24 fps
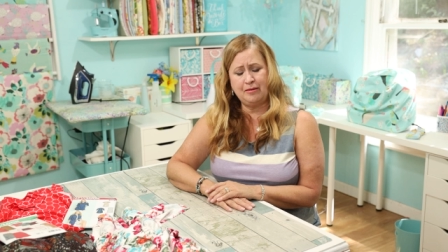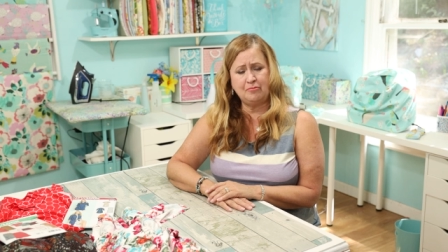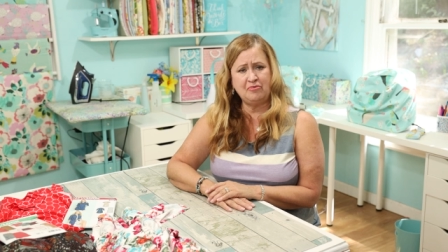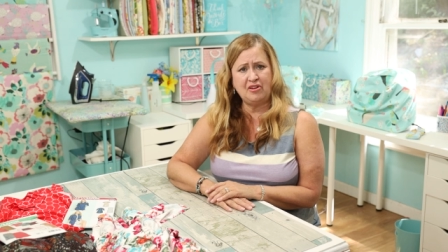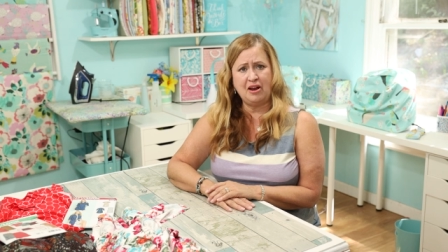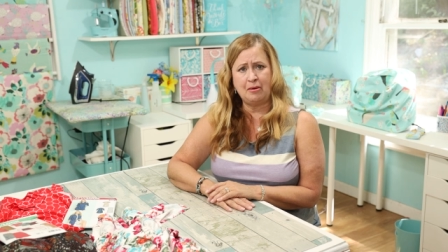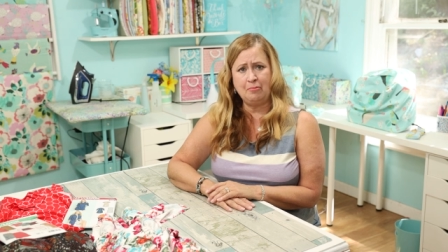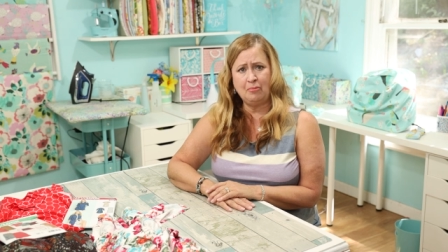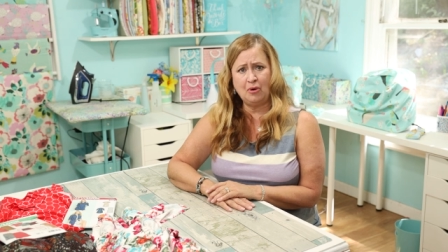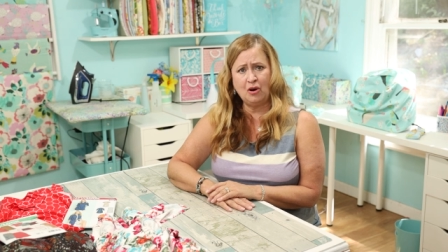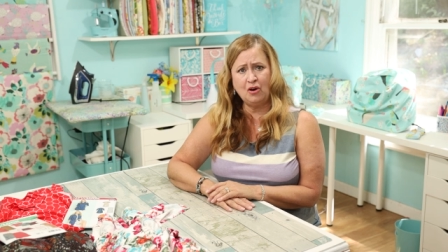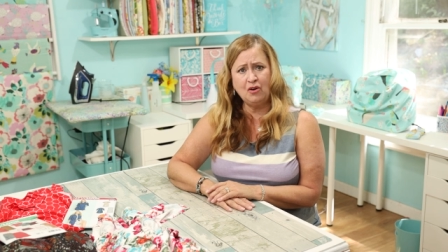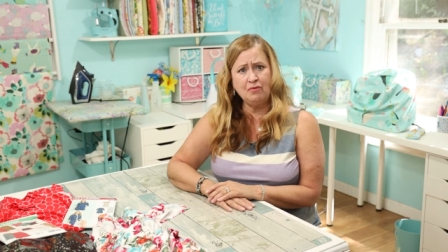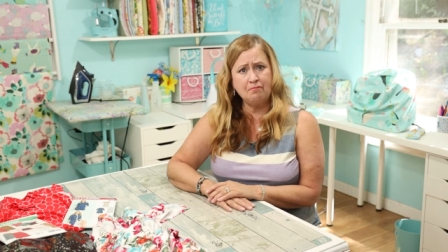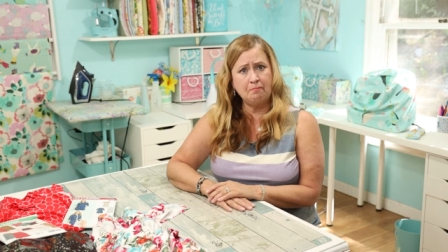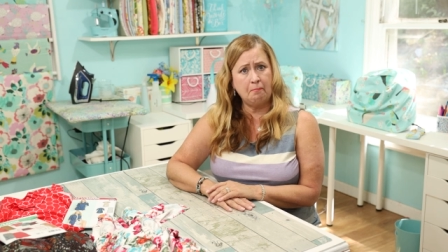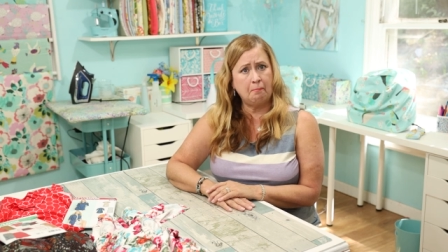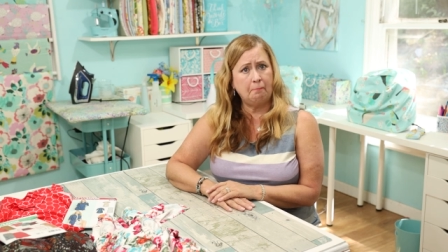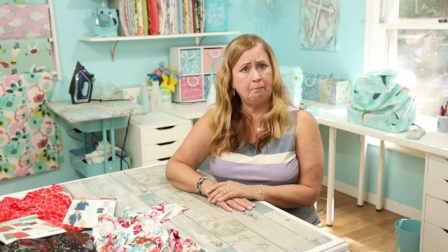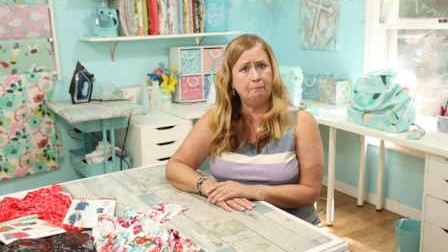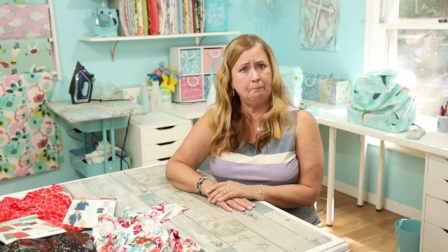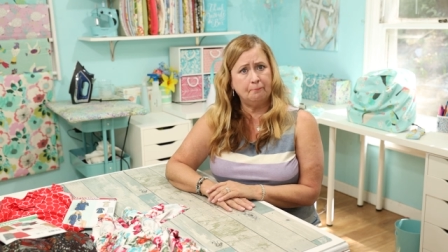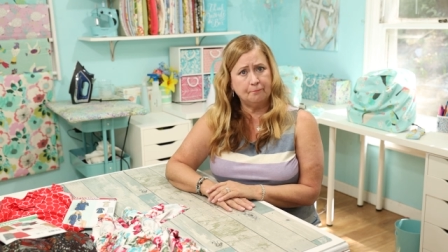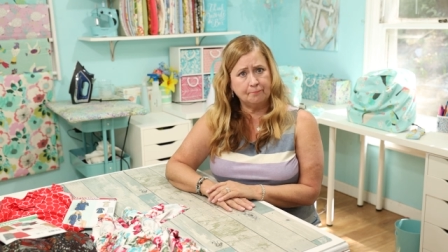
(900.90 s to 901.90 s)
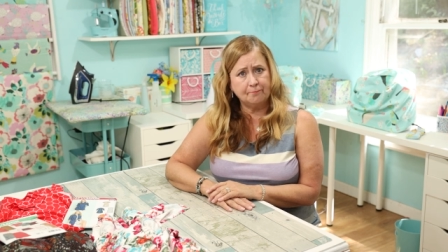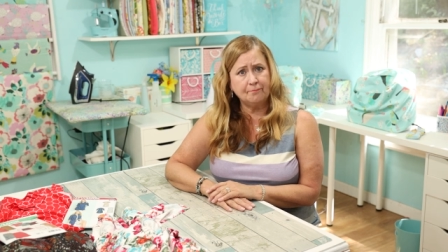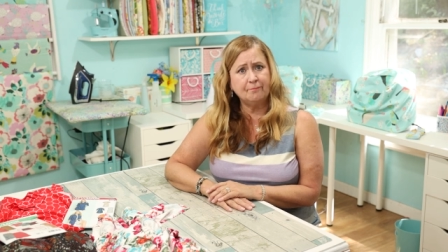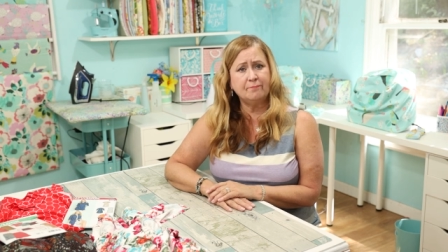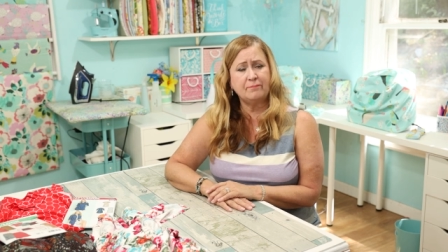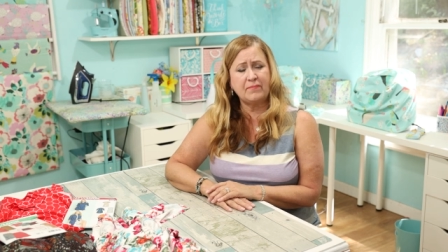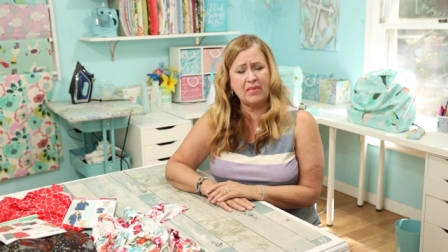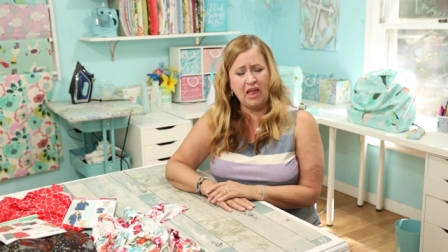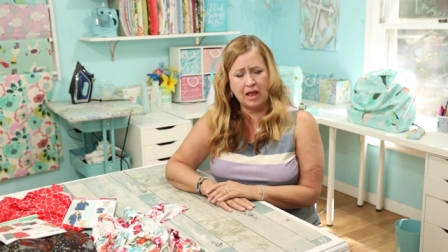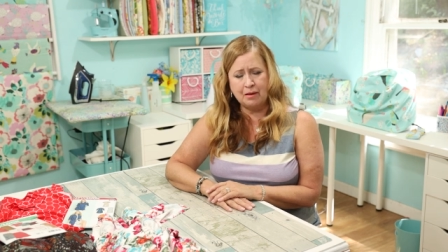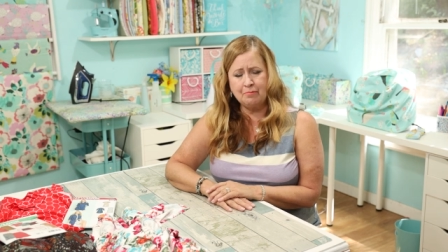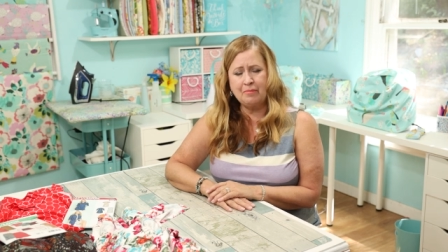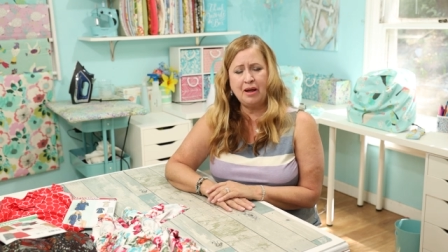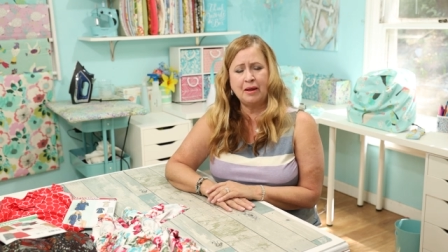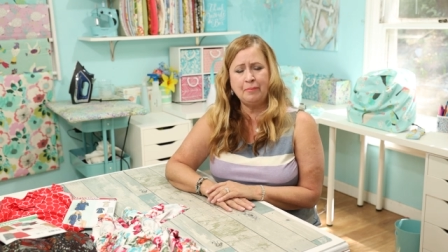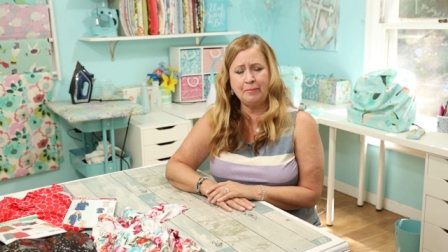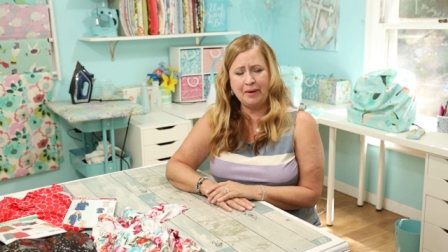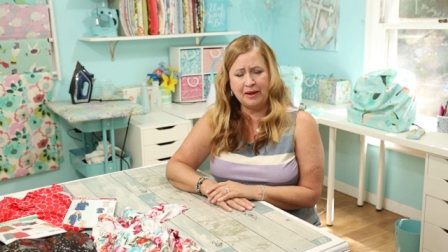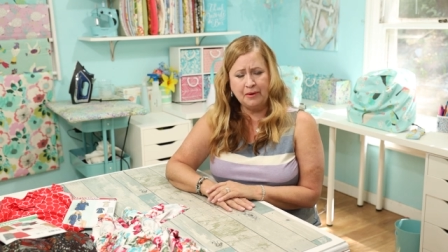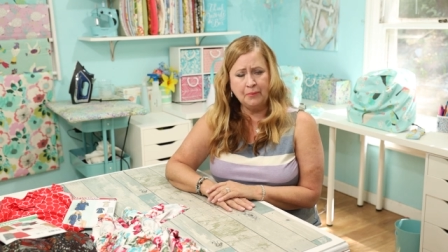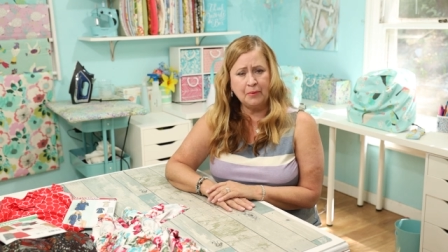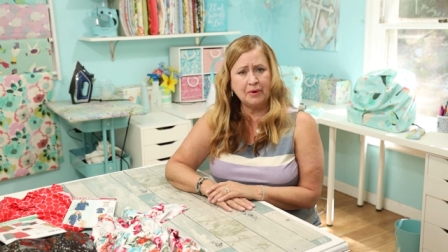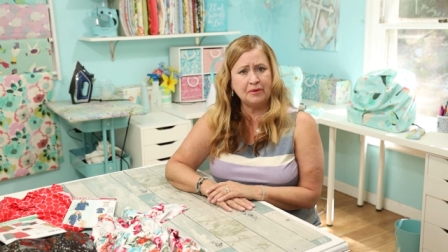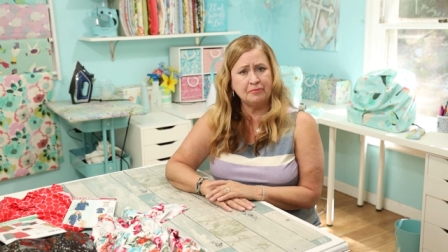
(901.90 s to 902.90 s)
September, I might
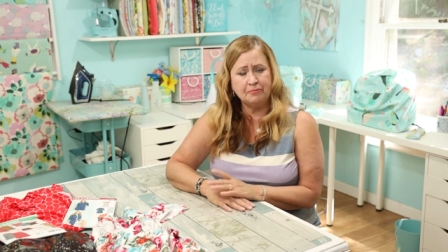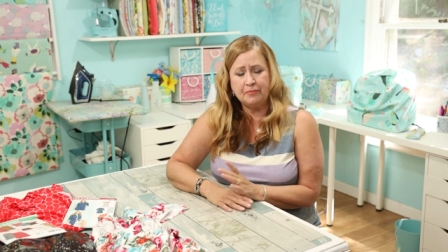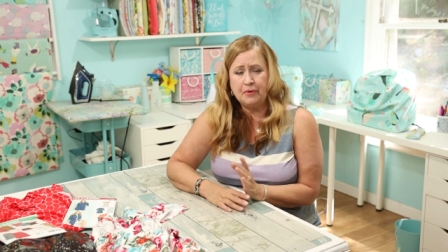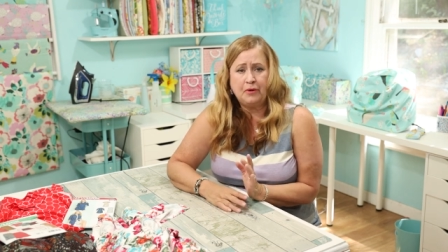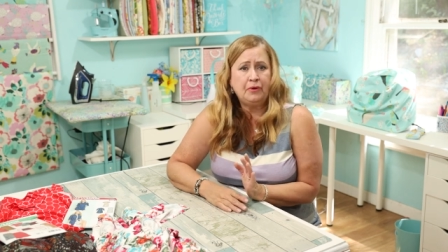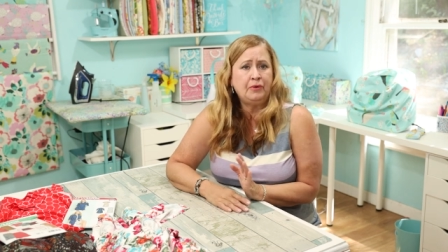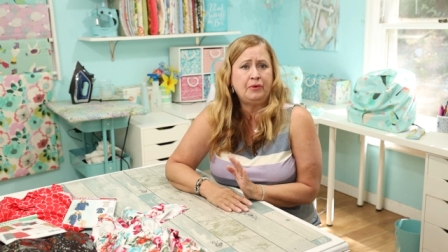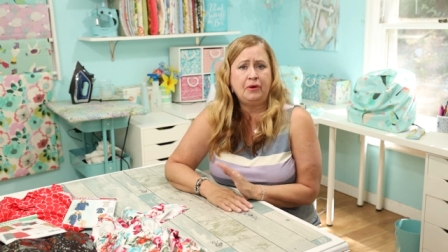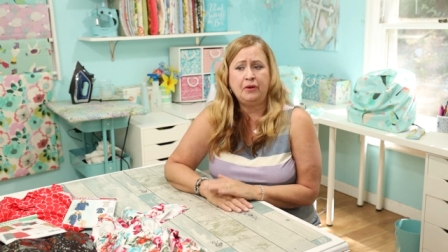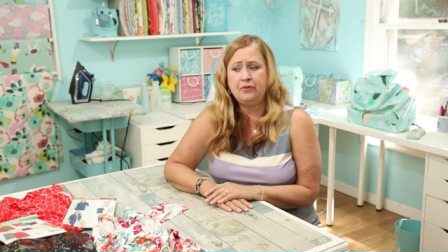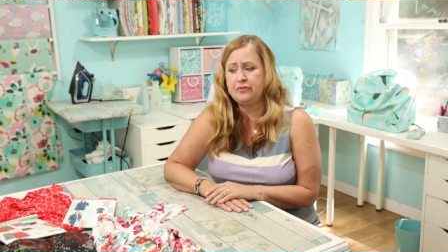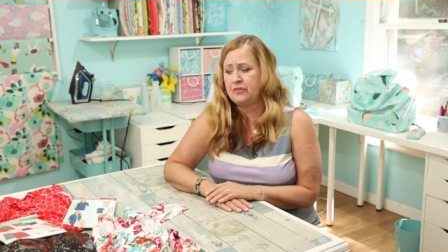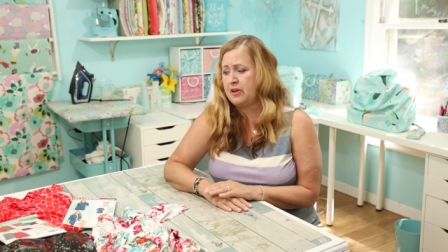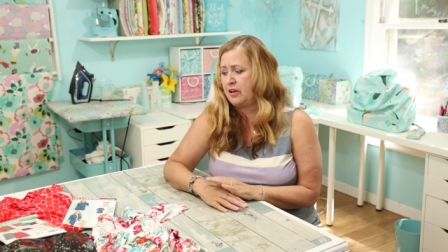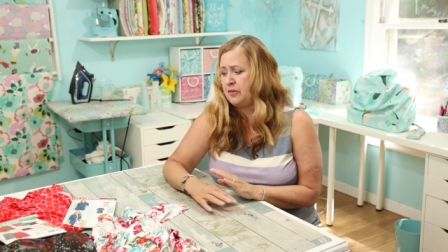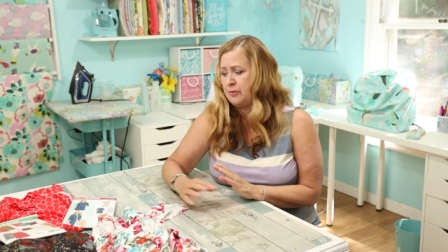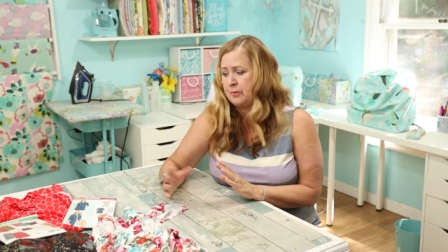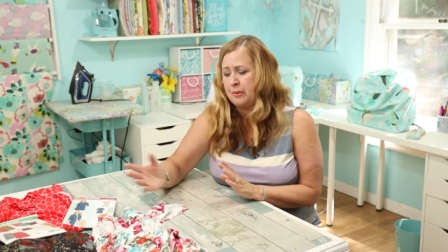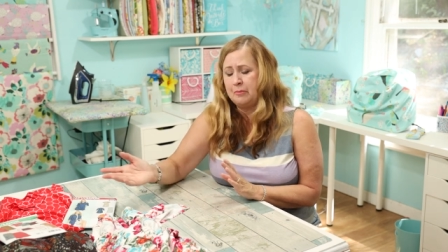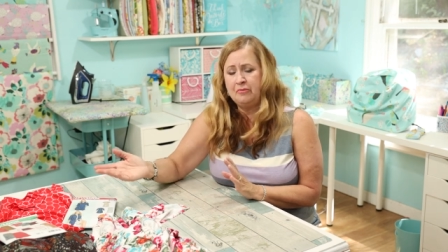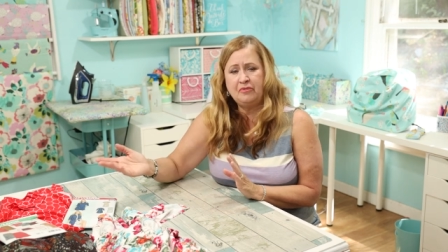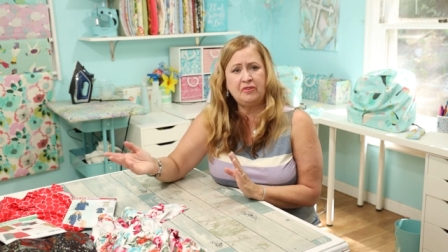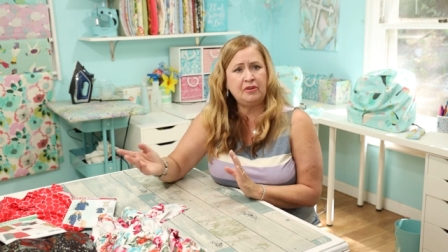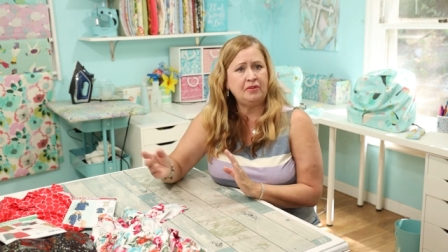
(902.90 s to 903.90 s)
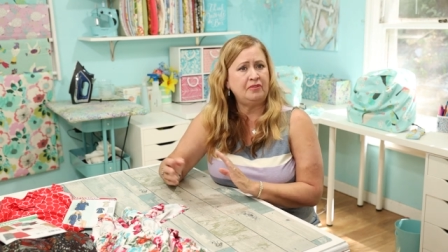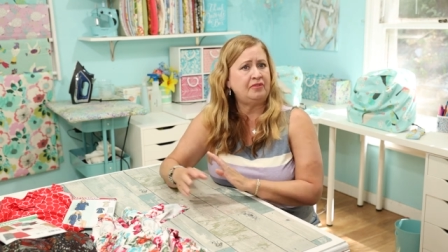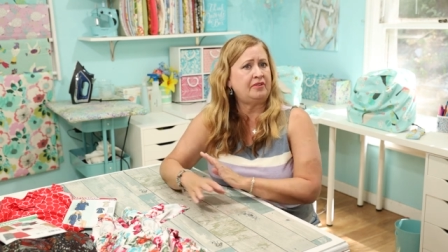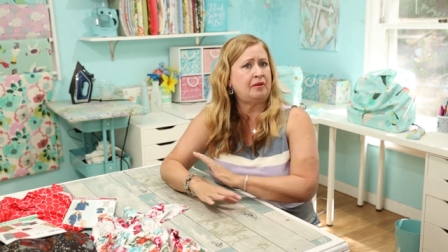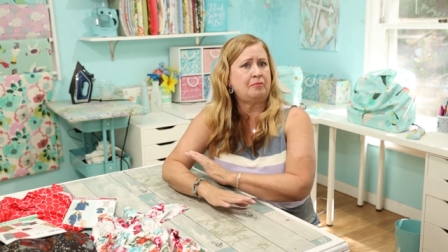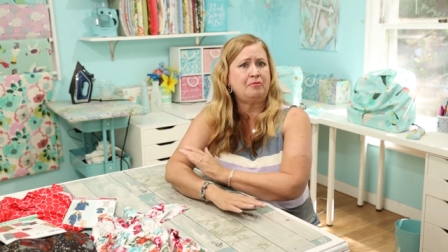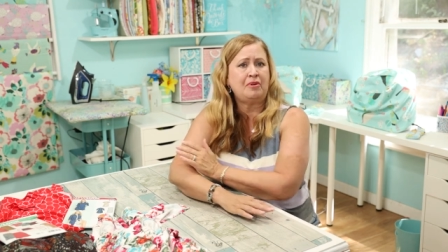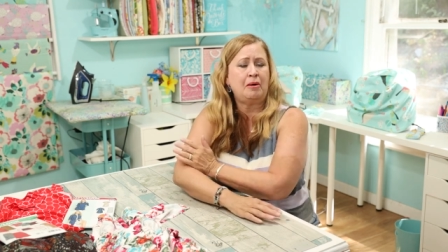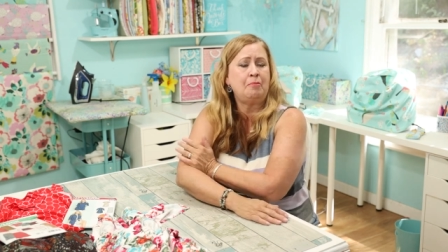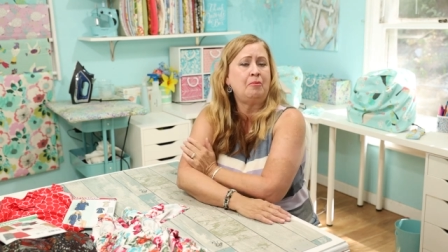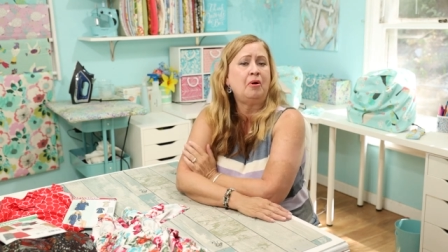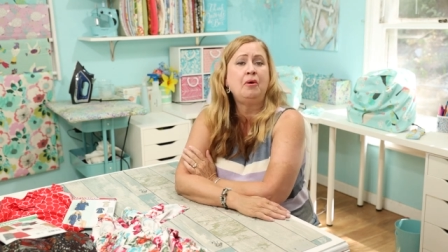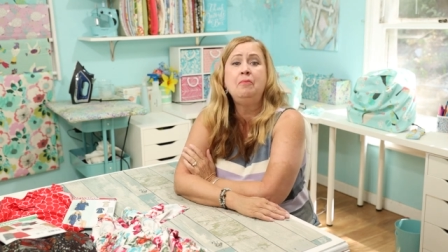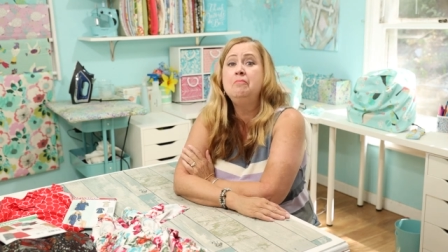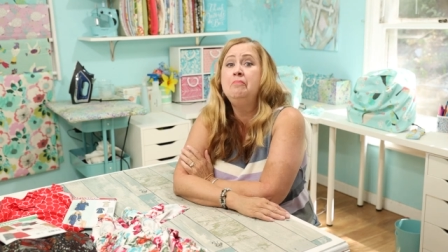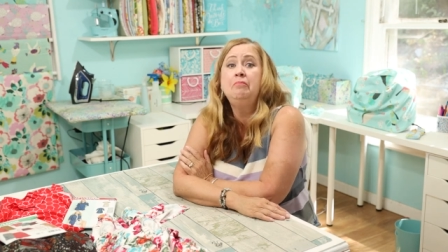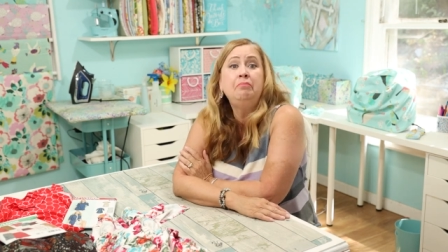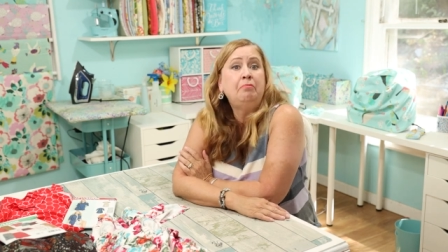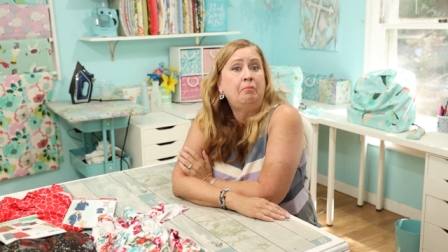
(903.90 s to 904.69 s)
make one. Who knows? A swimsuit in September.